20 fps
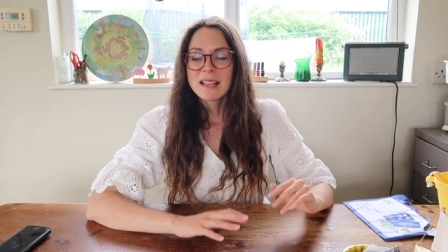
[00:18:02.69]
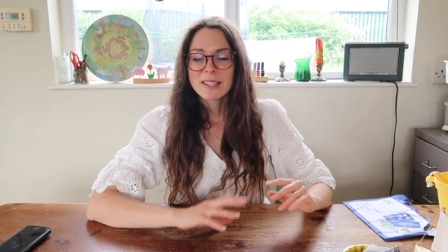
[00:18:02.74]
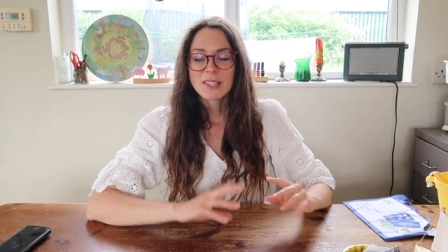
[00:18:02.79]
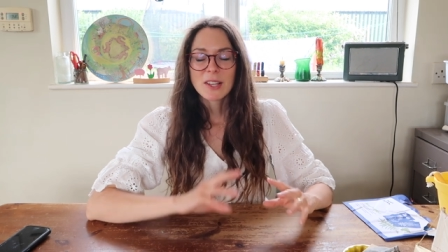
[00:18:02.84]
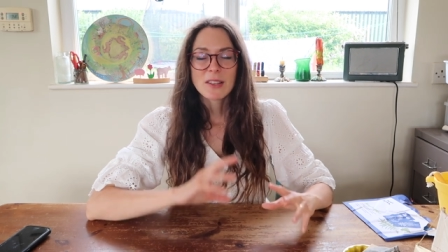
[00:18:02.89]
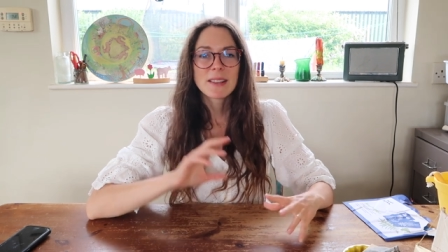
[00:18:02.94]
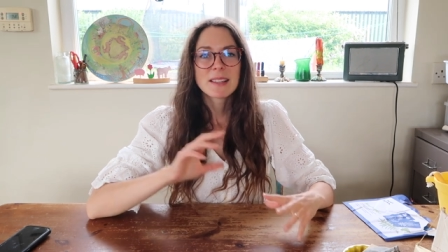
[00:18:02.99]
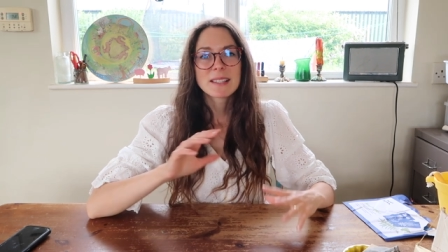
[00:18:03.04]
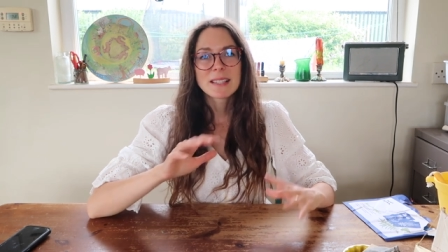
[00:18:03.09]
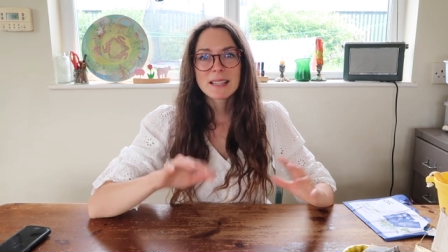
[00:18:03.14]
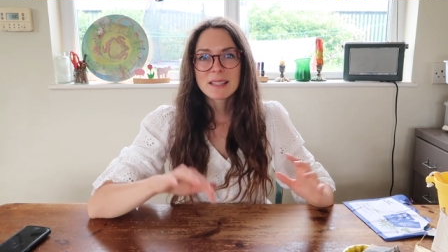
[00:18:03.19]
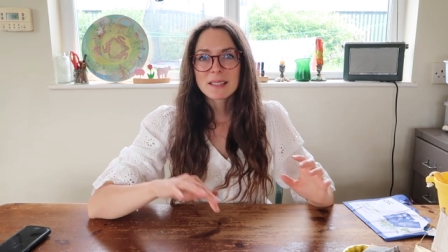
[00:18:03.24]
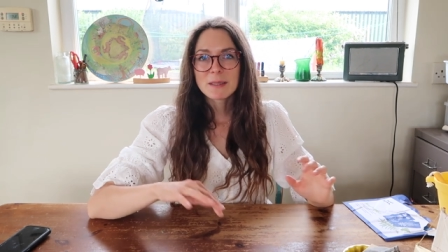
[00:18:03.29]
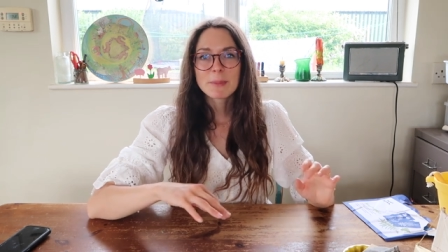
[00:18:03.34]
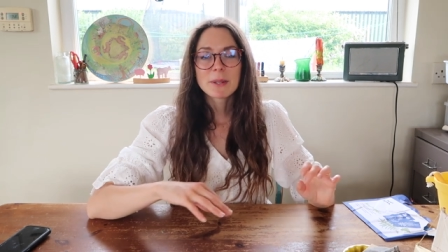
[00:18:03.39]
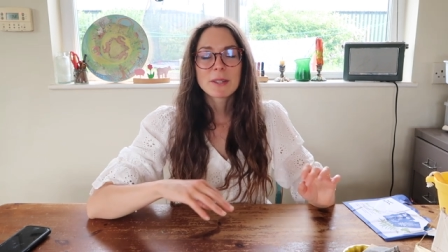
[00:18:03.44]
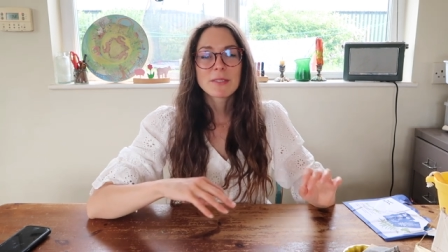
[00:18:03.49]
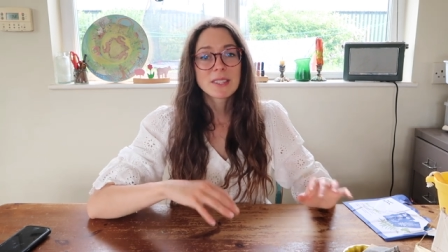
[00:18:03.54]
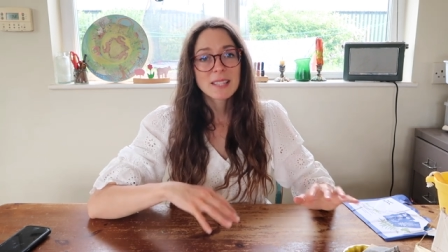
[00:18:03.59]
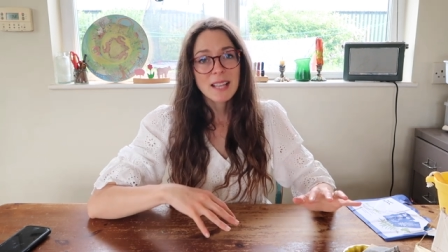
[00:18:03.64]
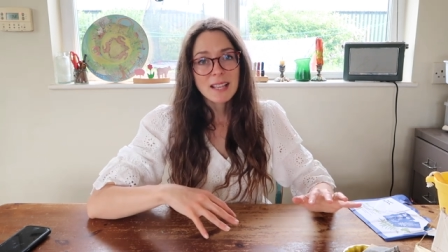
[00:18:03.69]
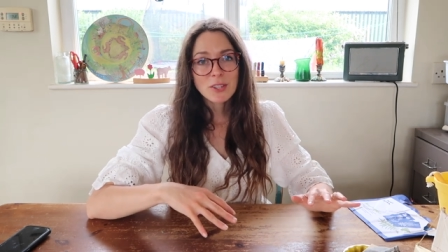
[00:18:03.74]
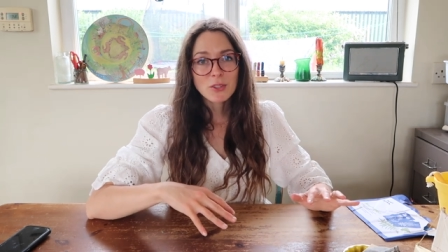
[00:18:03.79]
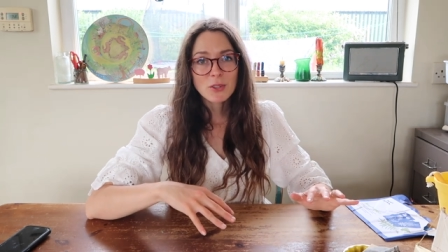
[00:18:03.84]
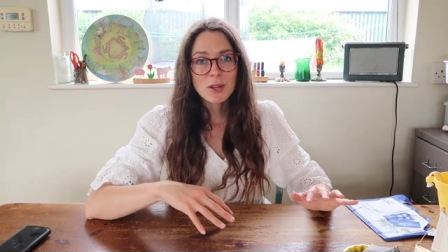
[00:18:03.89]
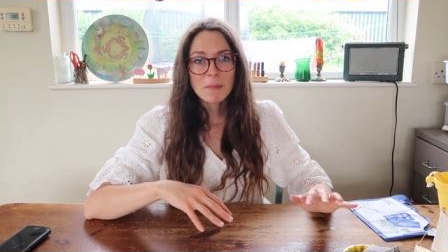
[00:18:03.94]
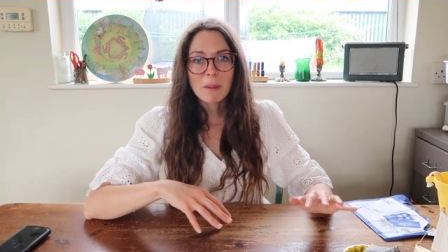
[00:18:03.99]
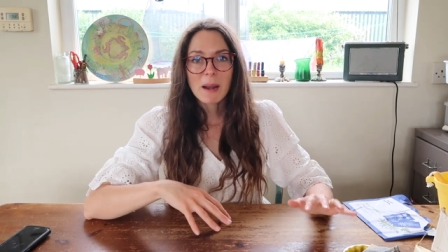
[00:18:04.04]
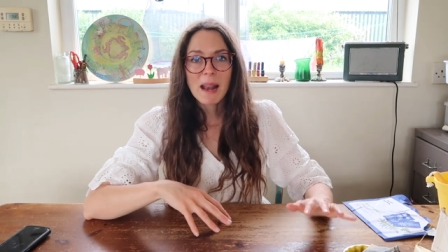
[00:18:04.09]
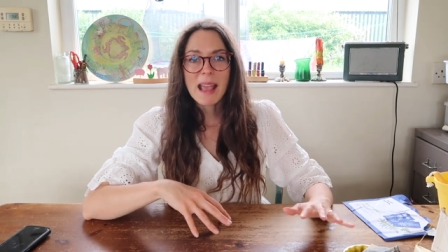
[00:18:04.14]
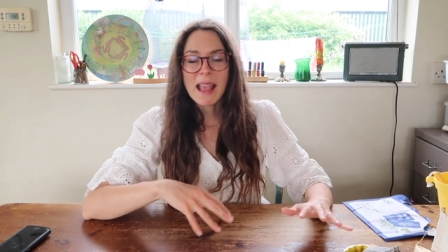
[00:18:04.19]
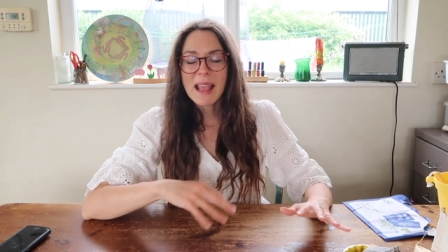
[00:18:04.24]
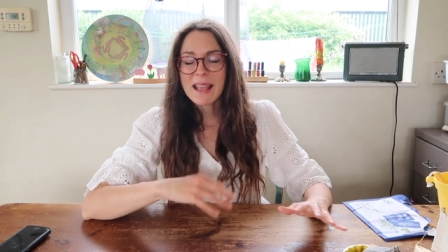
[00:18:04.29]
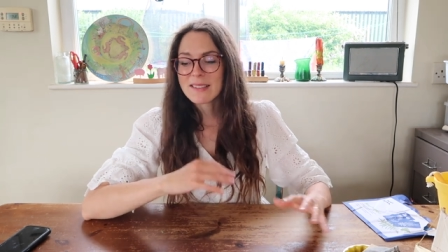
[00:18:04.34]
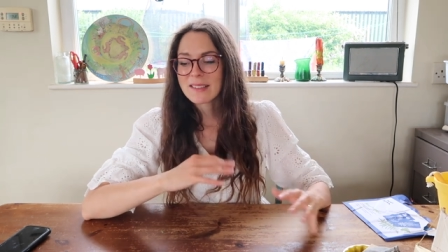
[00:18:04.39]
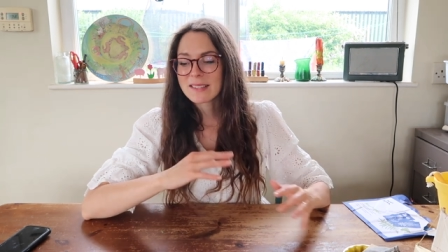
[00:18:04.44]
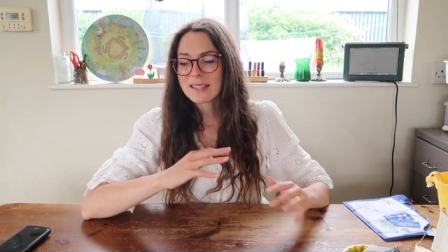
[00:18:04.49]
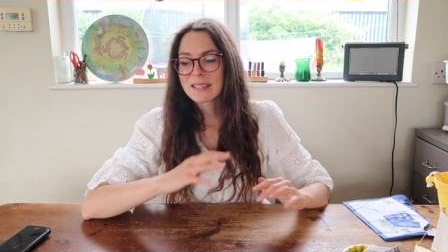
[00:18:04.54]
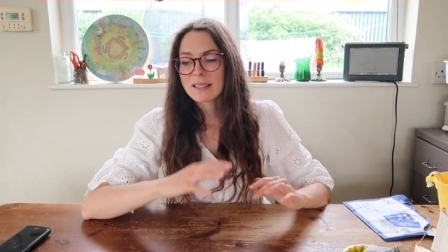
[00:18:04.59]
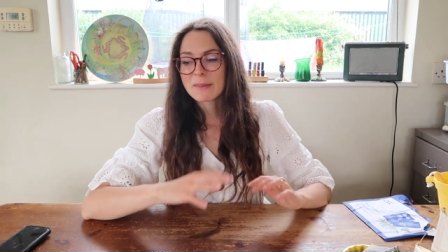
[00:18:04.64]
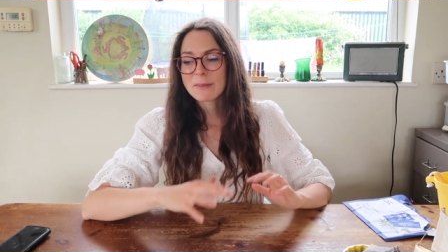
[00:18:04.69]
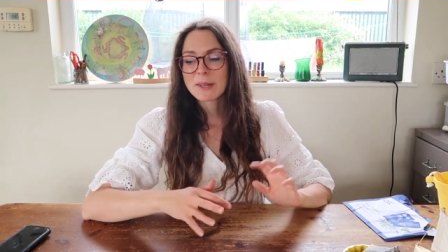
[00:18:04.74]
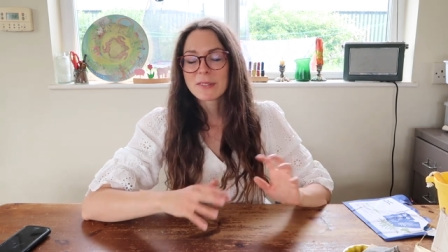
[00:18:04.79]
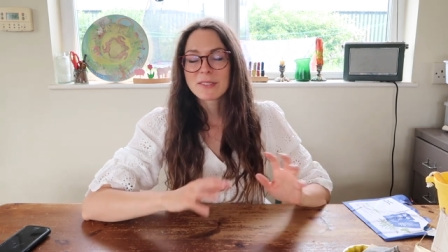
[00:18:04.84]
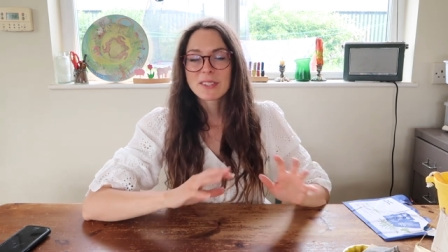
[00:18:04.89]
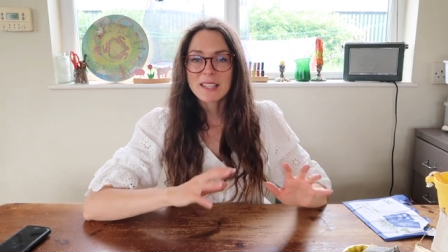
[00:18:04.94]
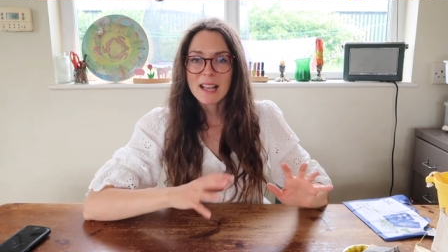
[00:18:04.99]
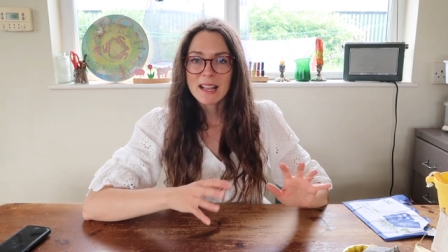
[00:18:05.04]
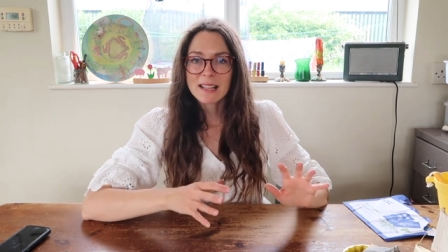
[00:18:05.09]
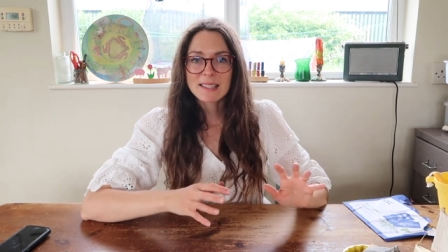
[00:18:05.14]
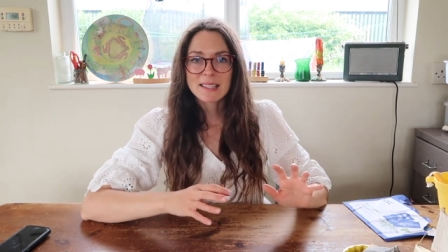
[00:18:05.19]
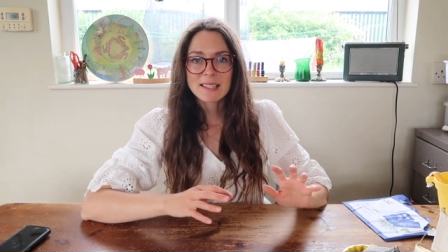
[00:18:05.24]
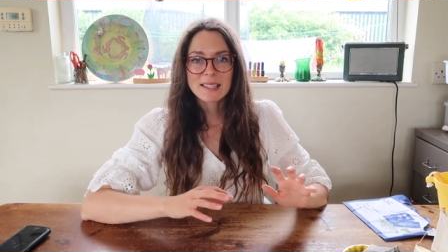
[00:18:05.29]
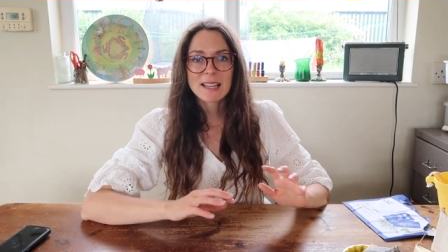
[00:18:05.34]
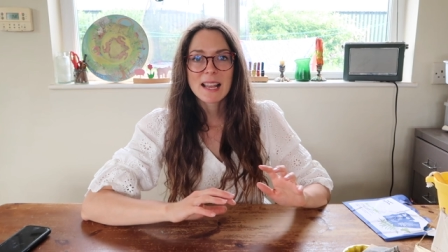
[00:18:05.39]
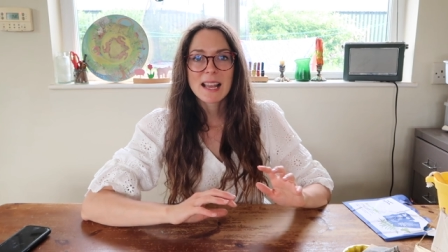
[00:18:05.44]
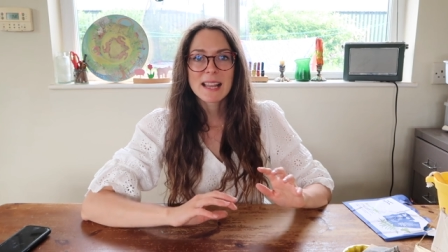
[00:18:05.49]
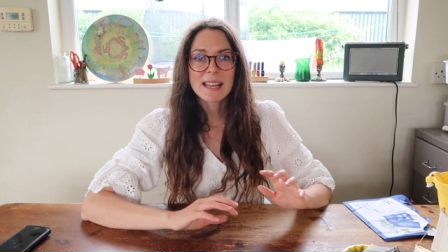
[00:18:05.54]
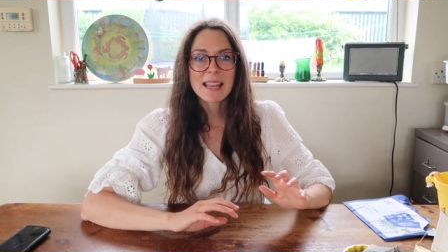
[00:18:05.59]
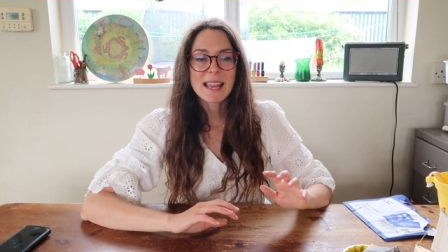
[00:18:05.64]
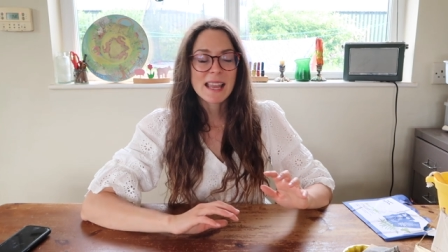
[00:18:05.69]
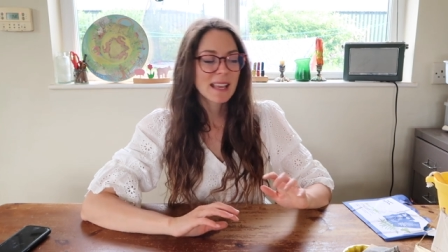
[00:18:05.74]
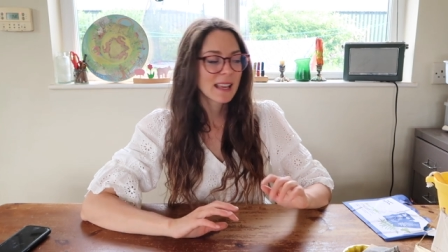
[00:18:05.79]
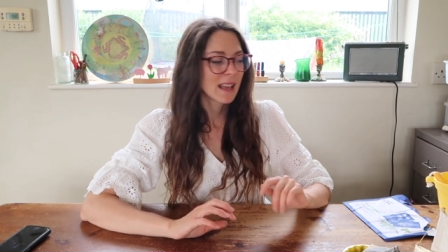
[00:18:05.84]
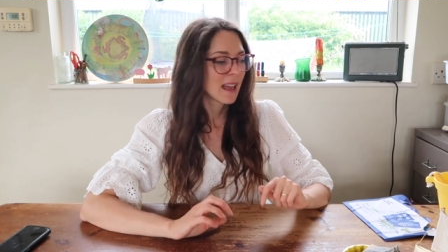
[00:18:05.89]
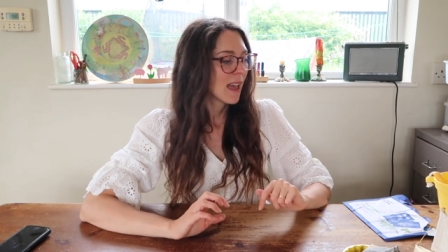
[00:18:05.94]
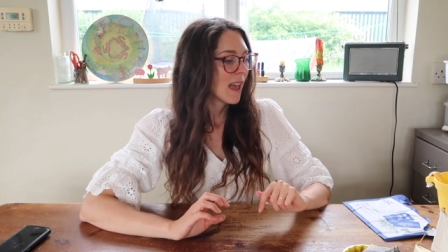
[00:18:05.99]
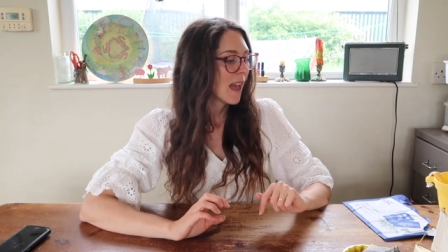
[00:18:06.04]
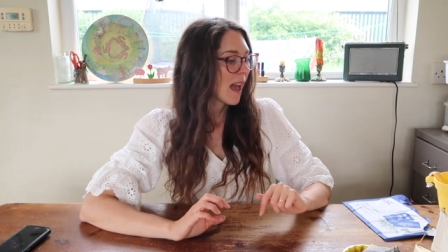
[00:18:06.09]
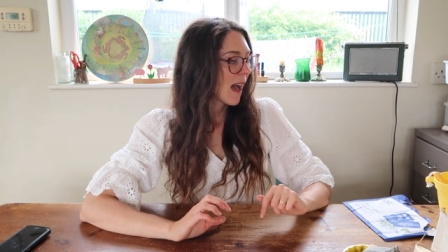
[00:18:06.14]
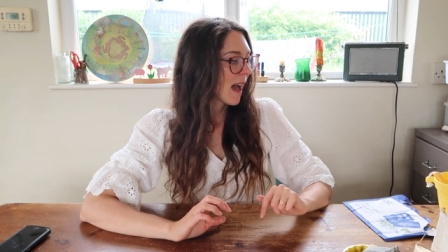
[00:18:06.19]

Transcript: So there's a little bit of sensory play, there's a little bit of science learning.